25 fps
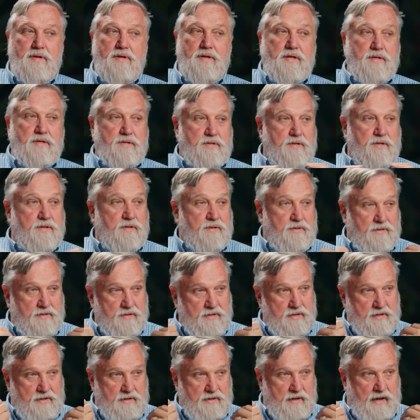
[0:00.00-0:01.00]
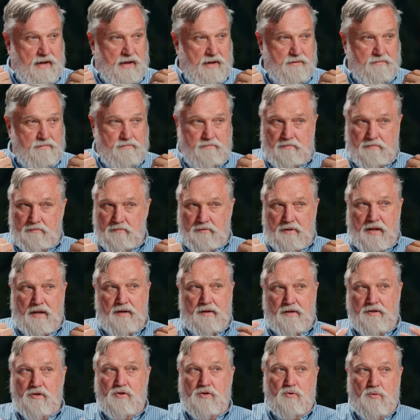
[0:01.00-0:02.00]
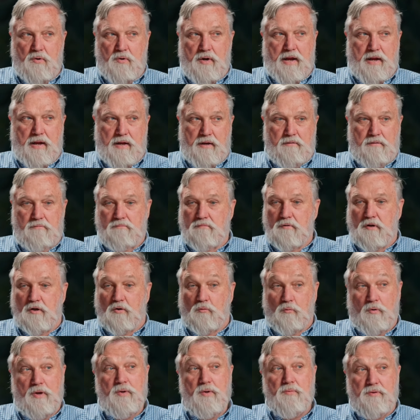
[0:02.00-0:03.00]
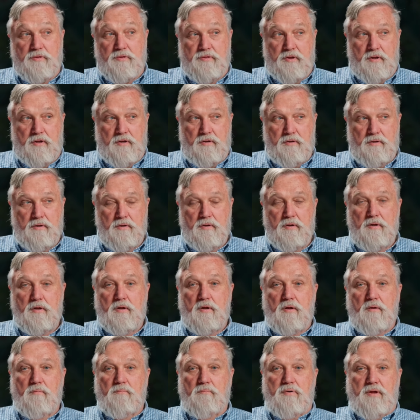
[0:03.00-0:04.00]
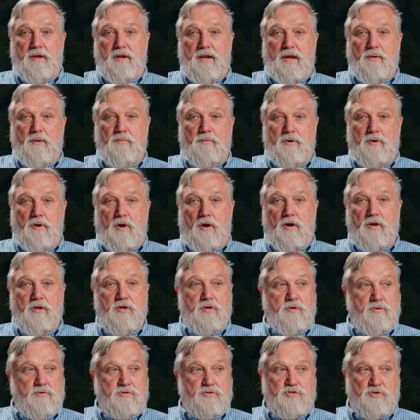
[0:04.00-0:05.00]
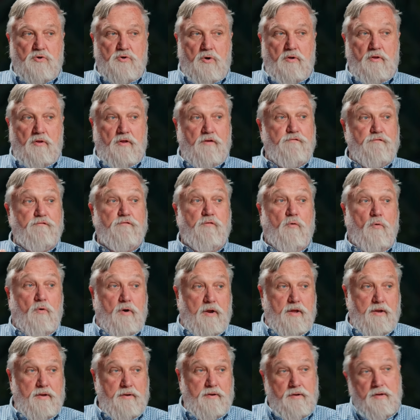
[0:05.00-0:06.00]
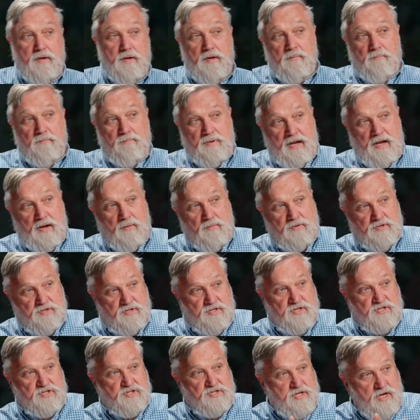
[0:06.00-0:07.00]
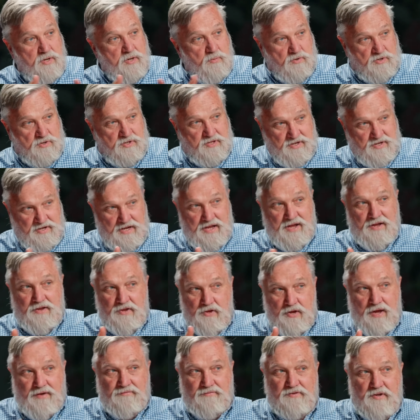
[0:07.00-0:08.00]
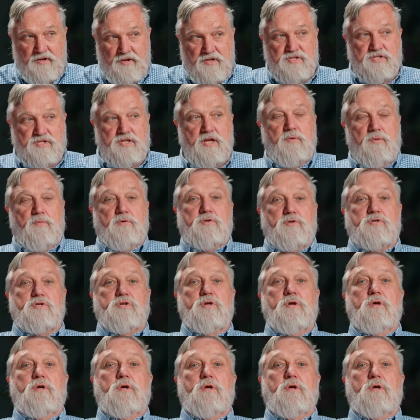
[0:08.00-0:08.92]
Not only do I agree with it, but I would argue strongly for it. But I would distinguish. You have to distinguish.